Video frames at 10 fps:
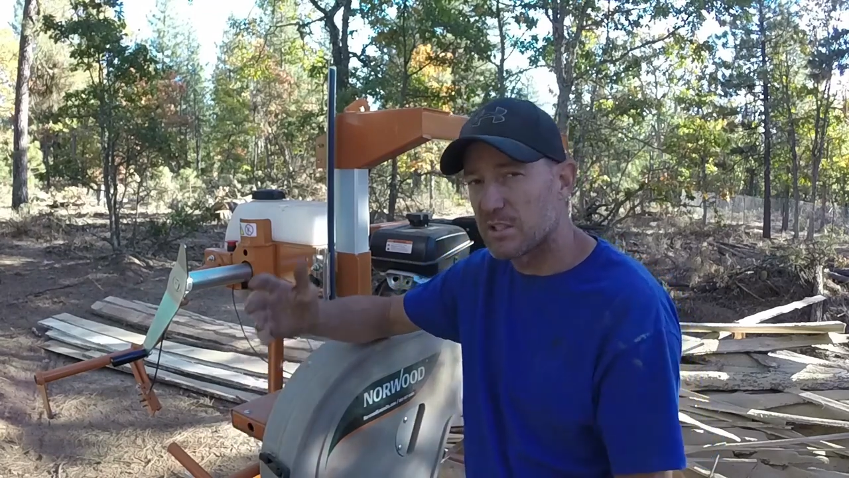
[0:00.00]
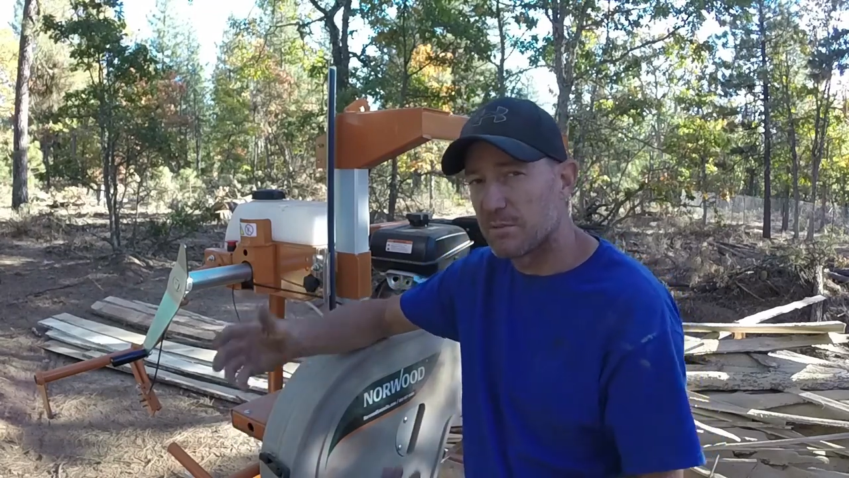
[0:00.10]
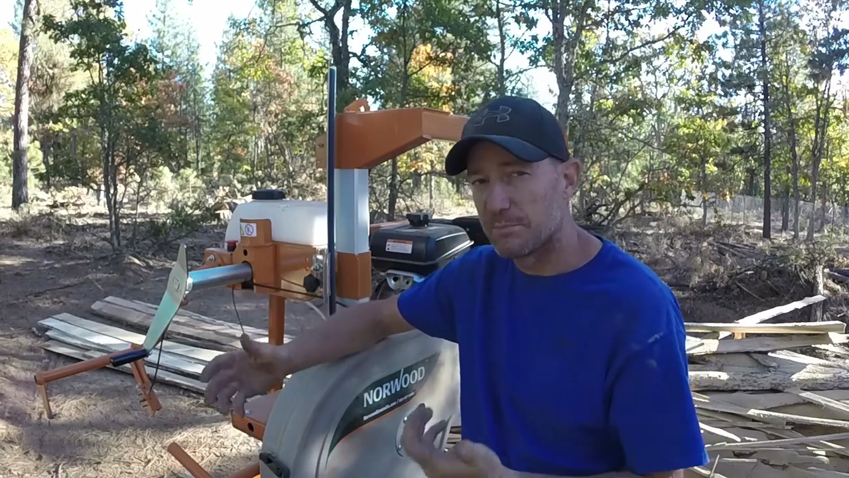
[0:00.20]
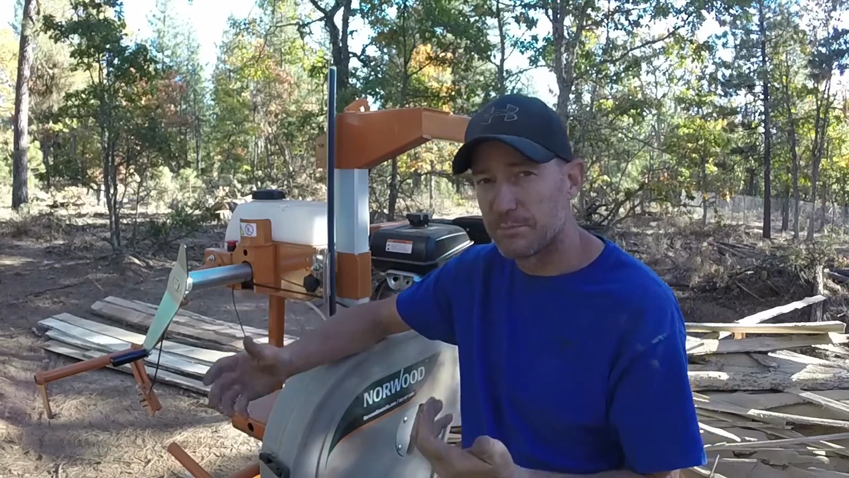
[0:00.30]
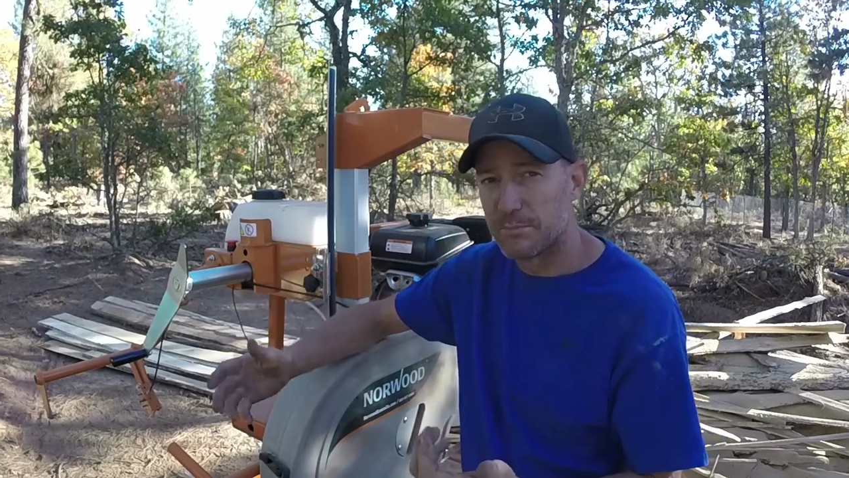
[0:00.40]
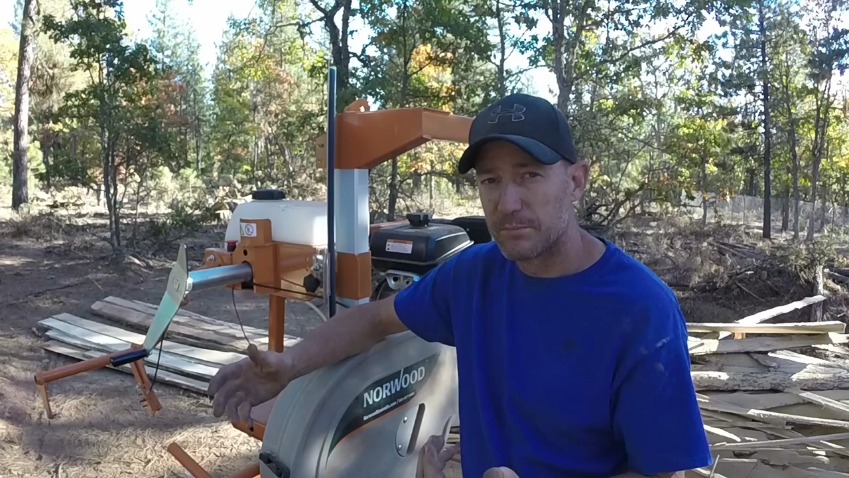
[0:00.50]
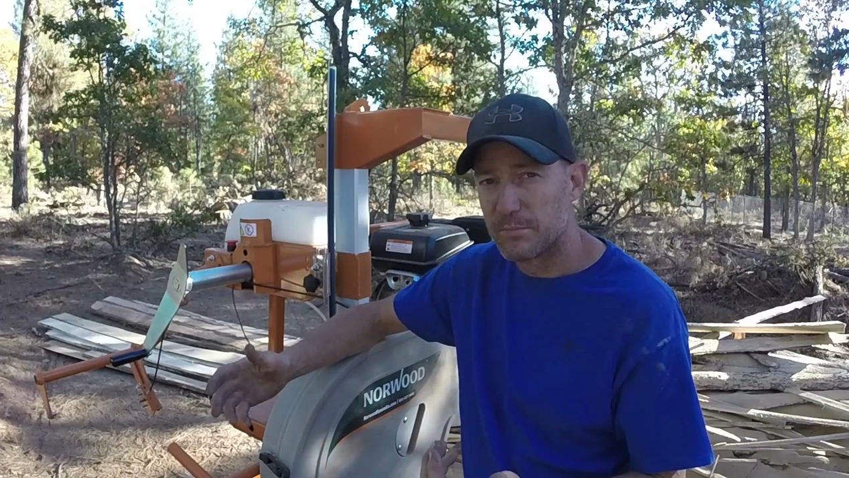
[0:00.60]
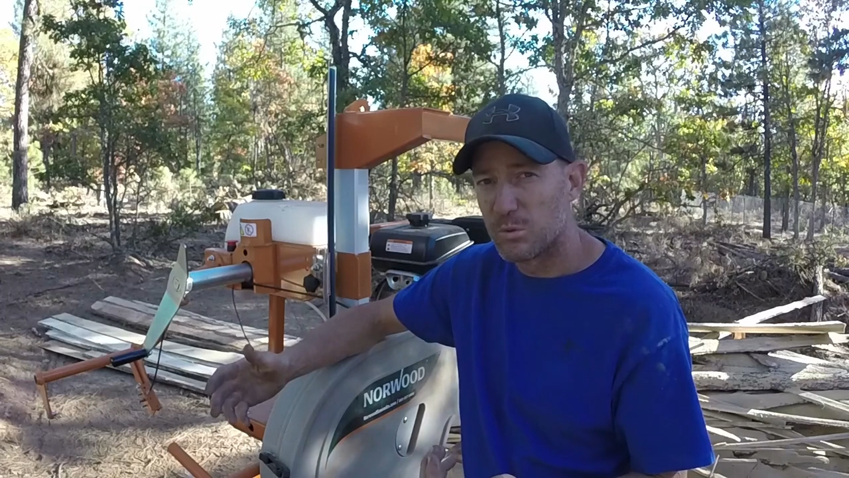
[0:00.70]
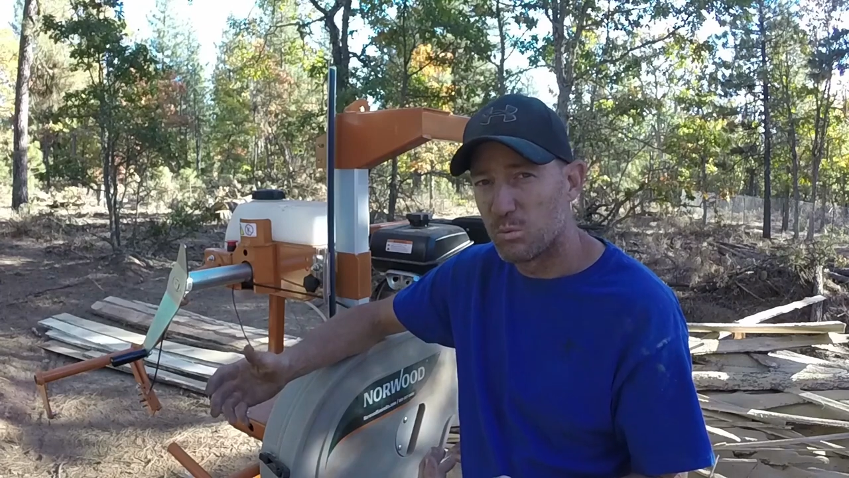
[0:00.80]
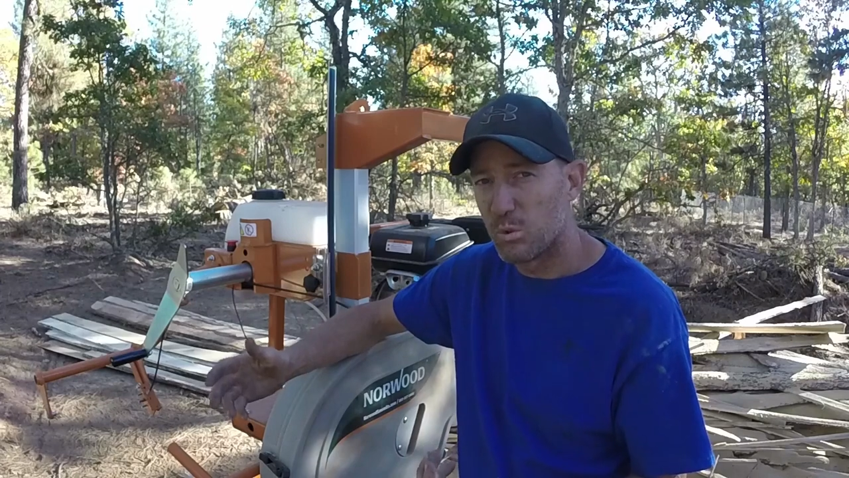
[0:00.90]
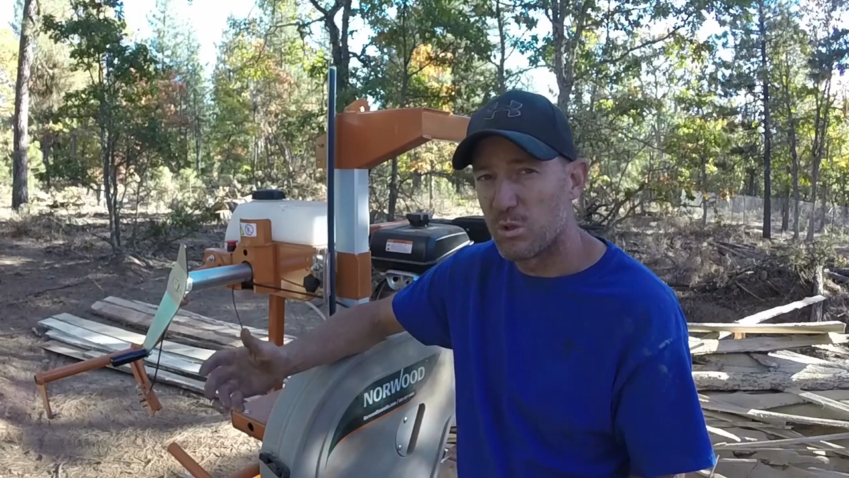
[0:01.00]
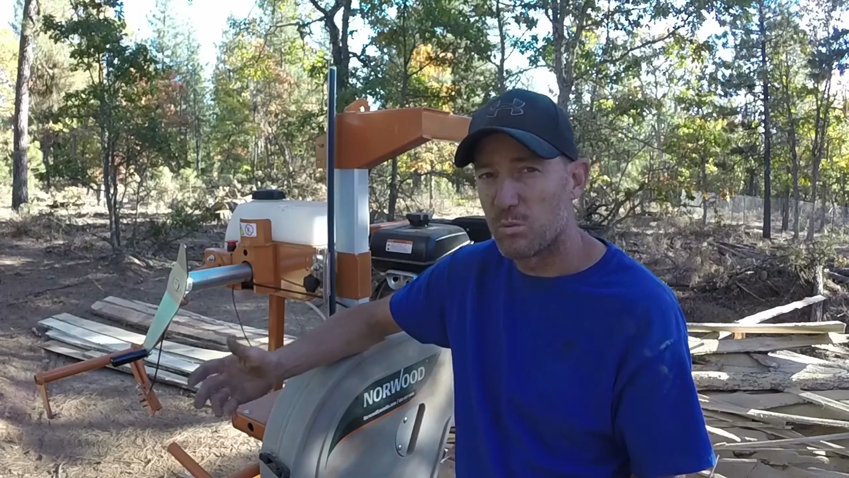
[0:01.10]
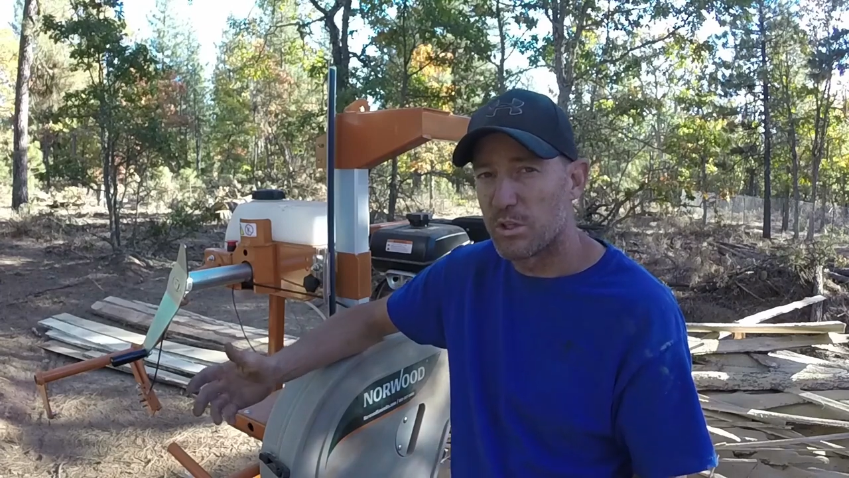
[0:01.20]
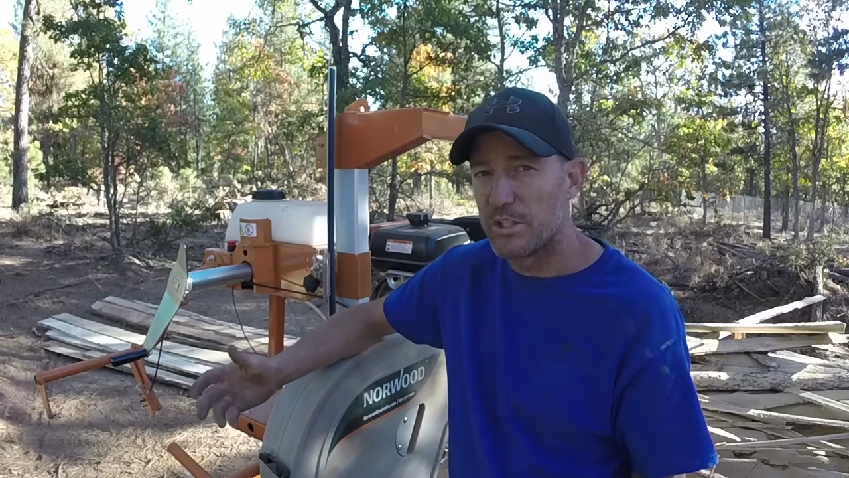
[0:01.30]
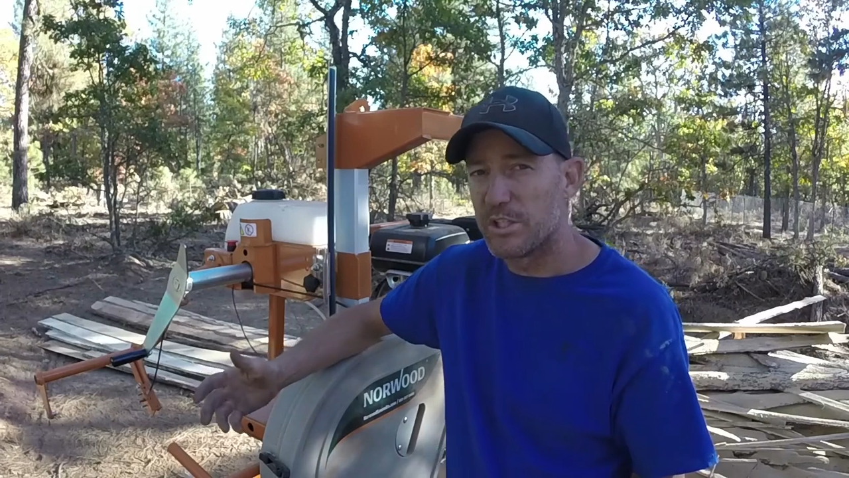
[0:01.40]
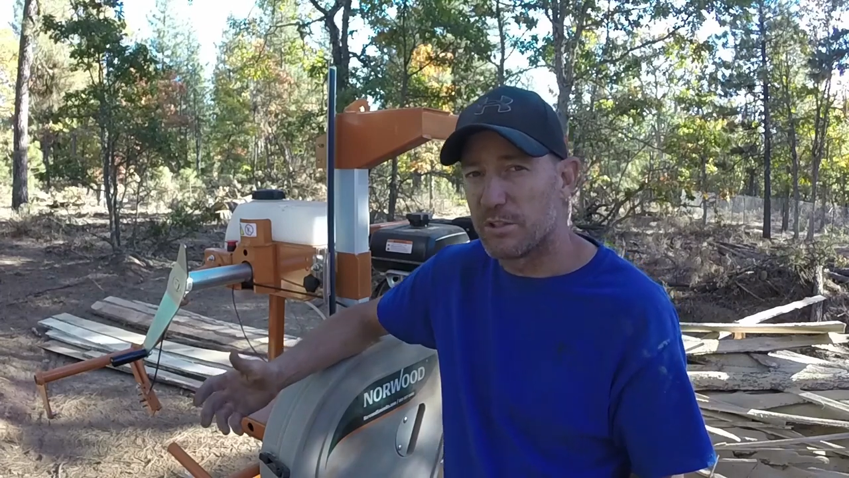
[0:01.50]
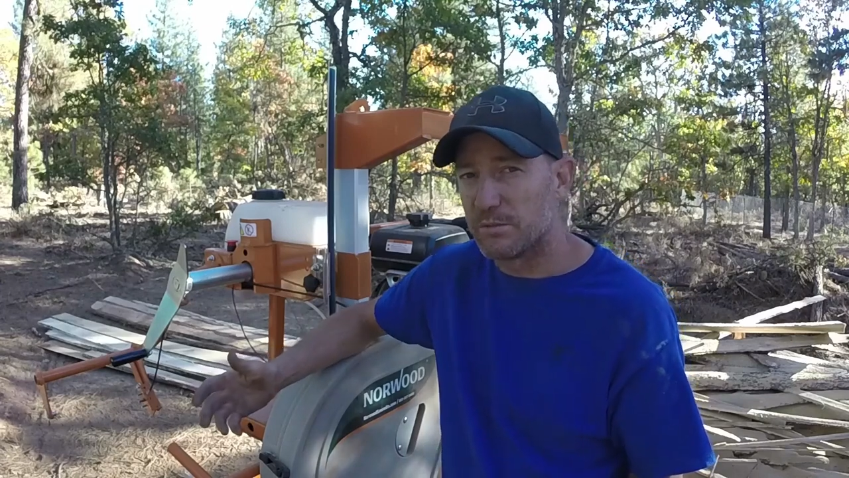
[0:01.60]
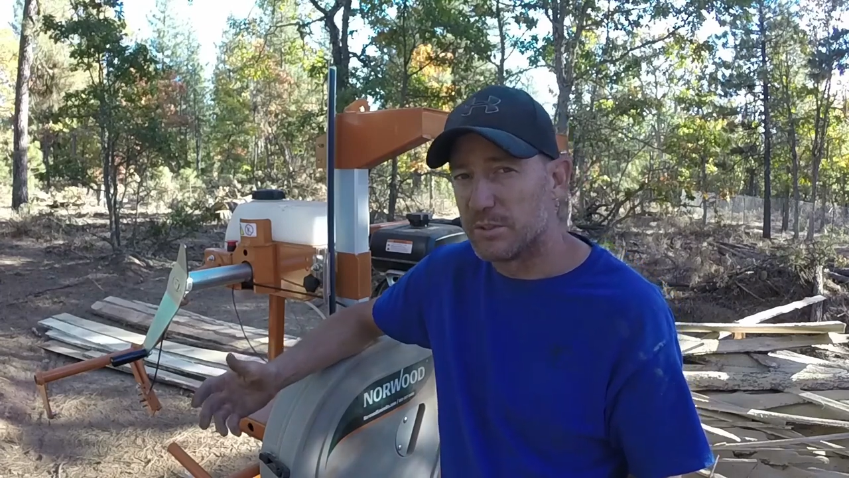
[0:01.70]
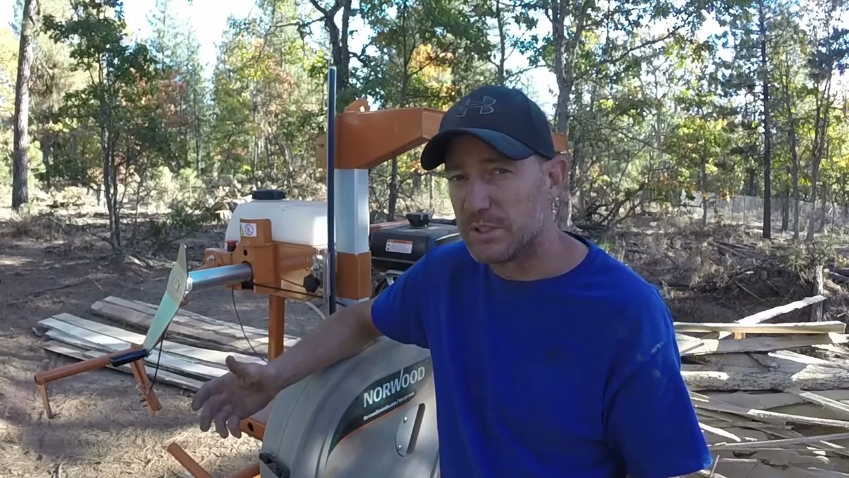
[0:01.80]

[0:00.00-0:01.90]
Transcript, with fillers: up. What do you want to do?